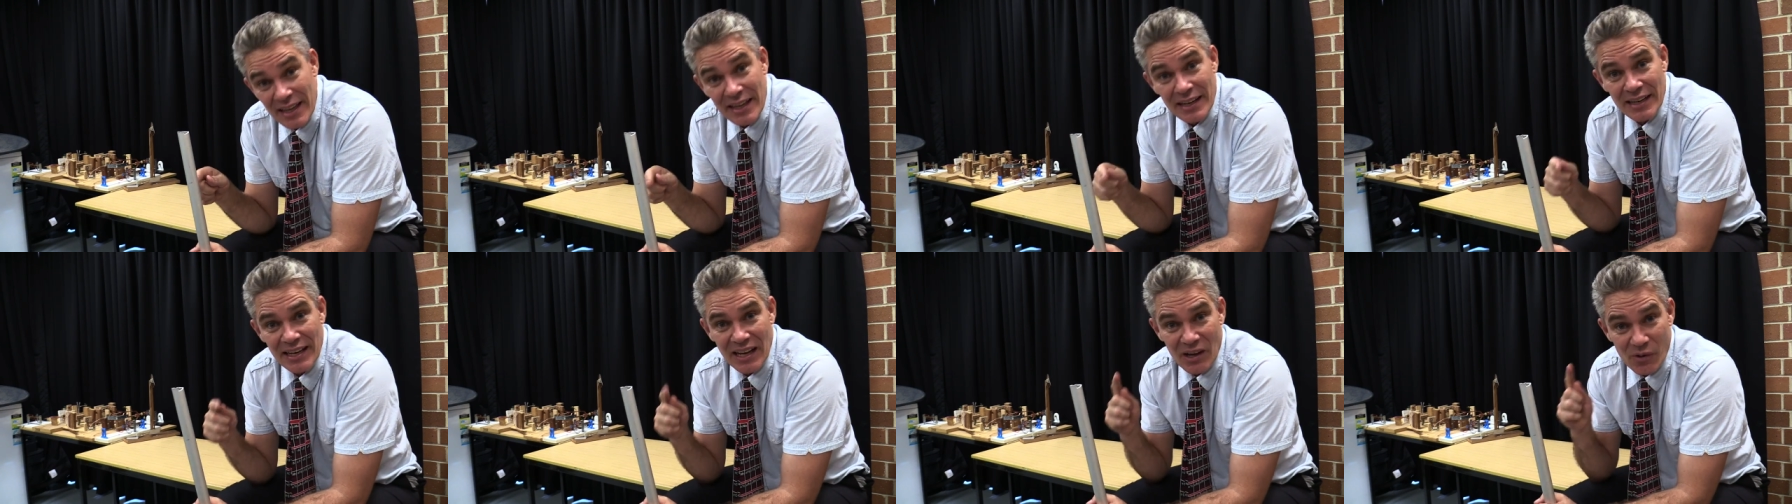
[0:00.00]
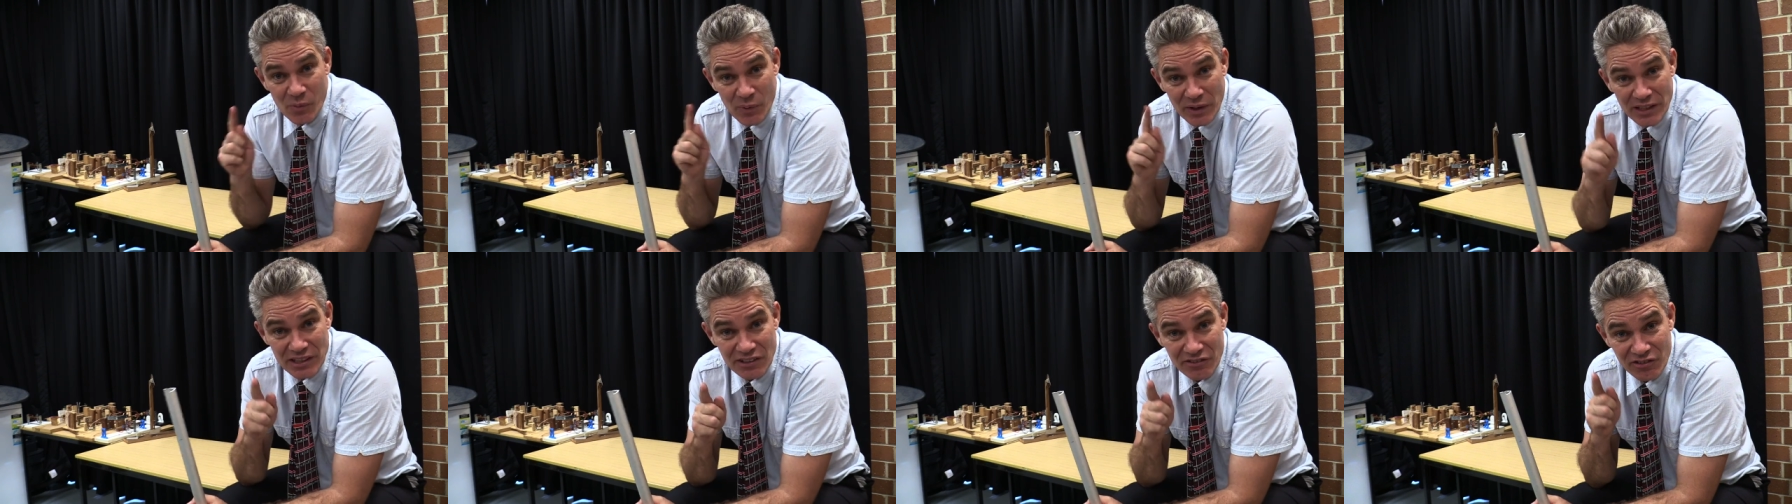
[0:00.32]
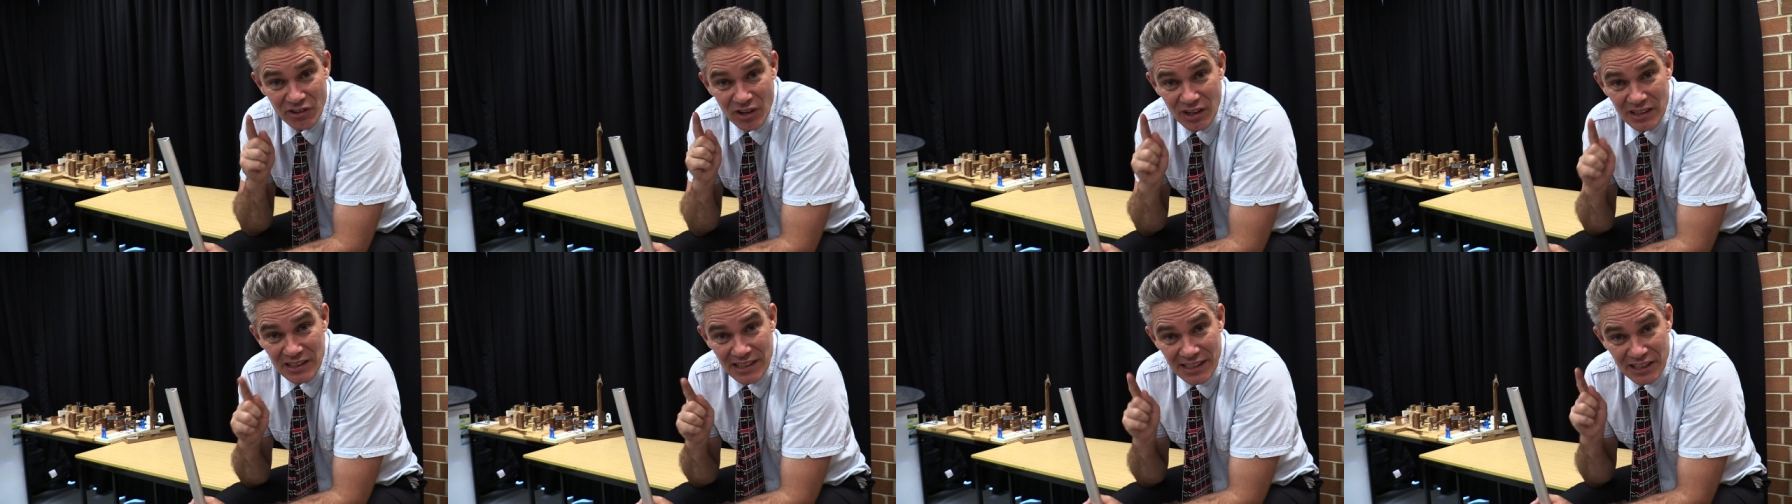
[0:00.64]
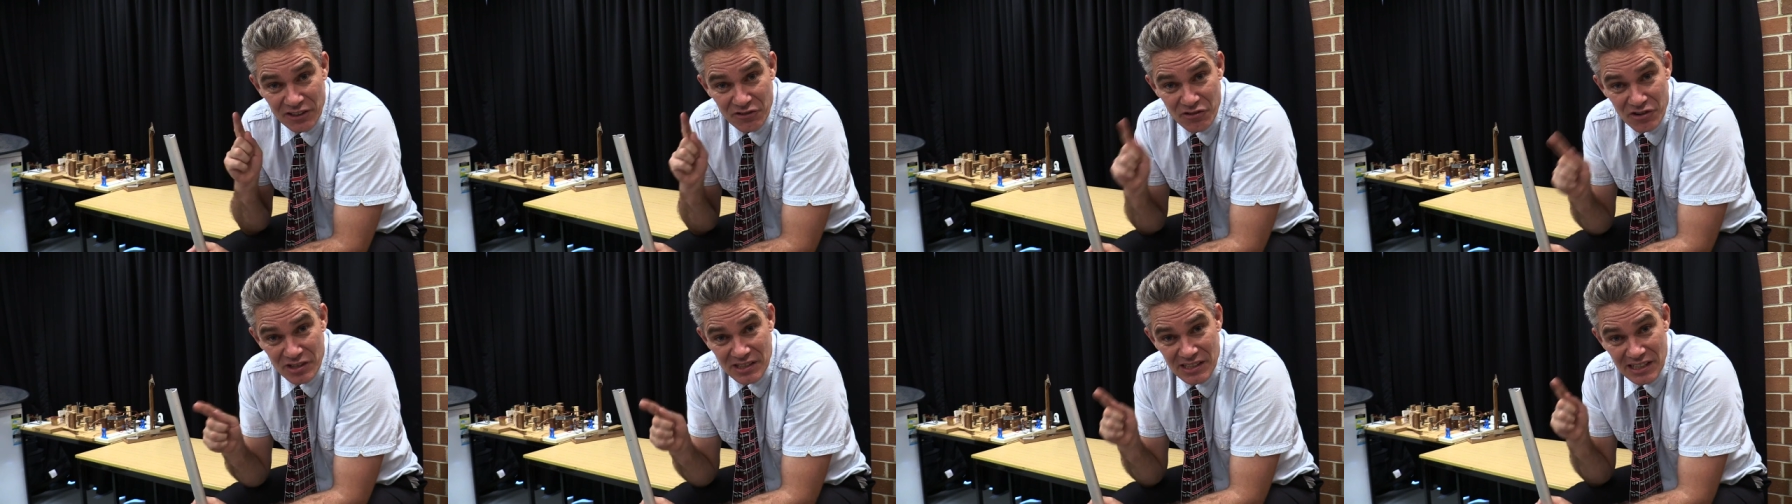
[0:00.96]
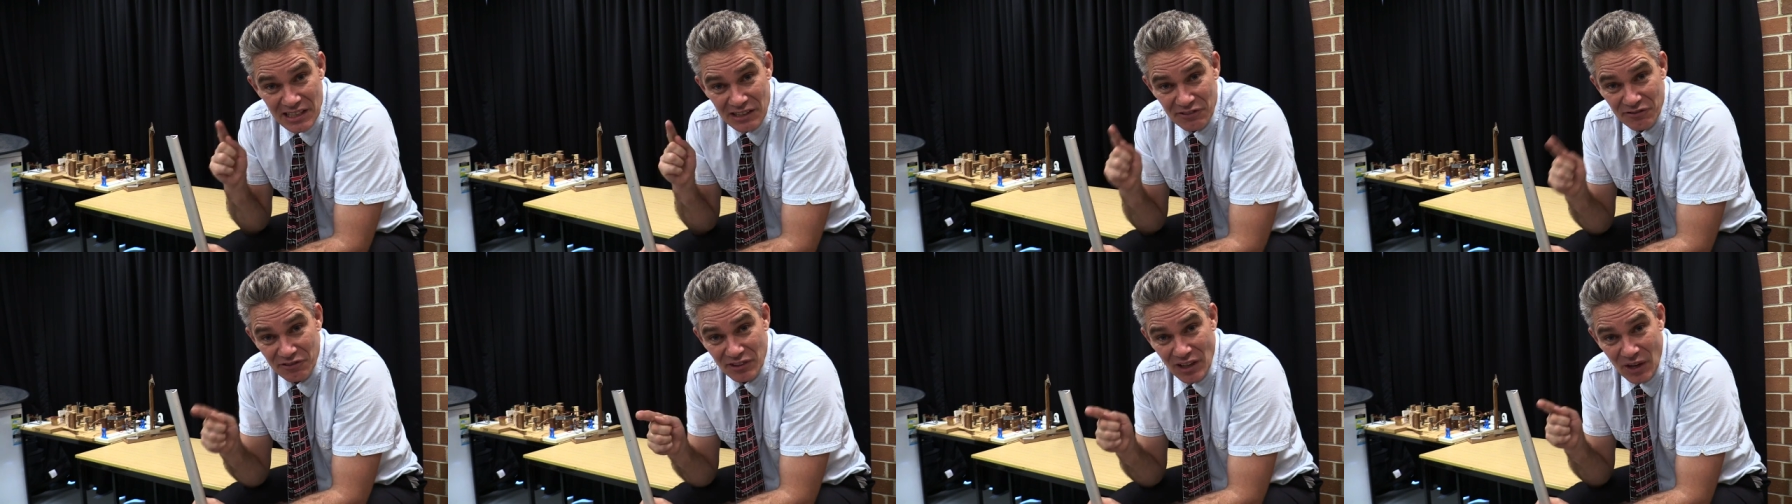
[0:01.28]
Now, when you've got
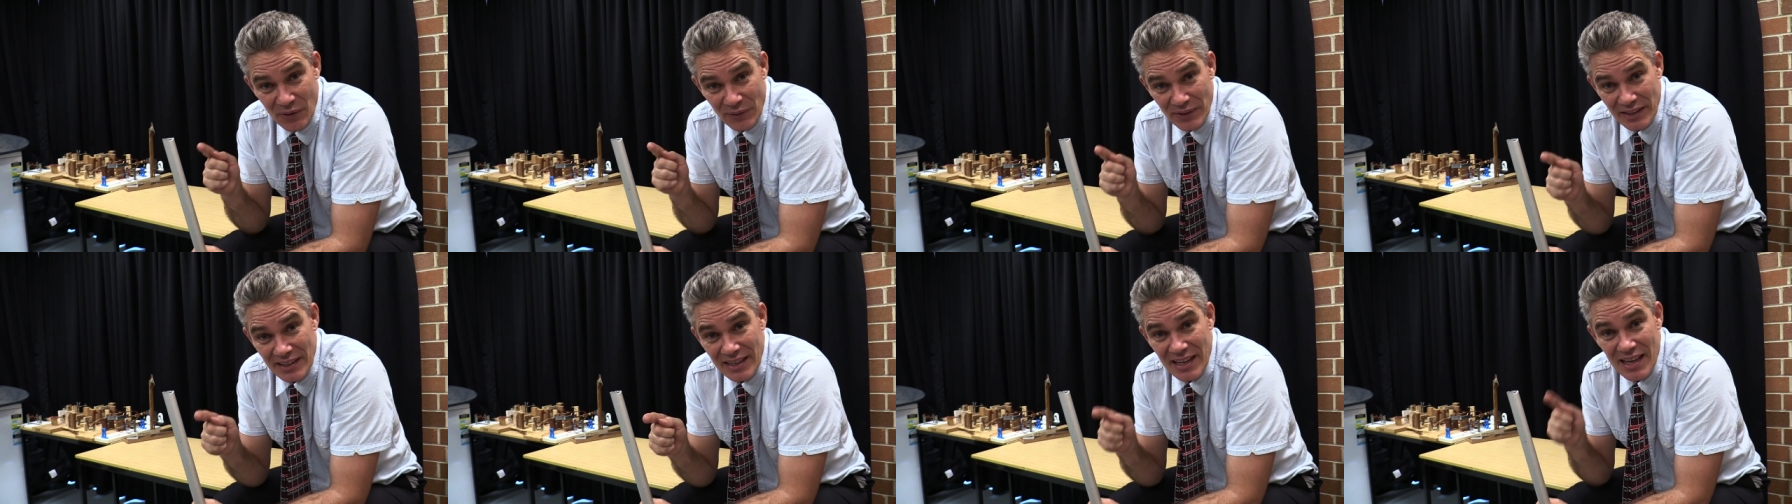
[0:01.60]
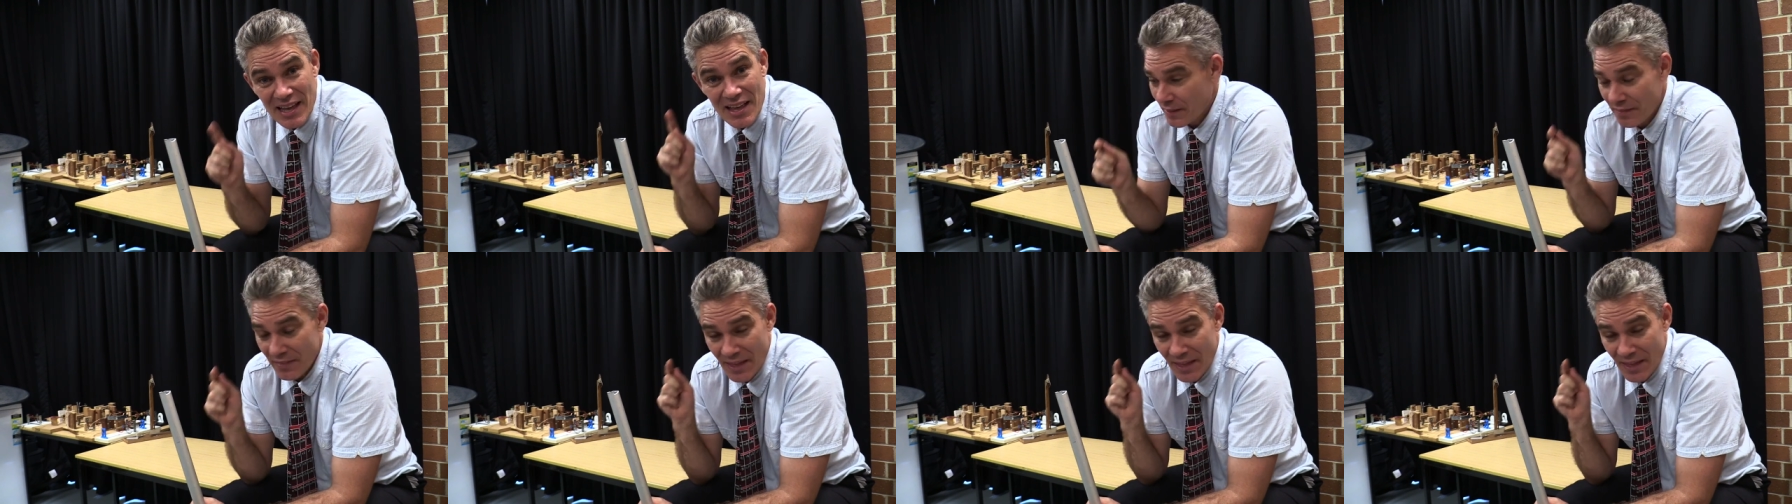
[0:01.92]
electricity flowing,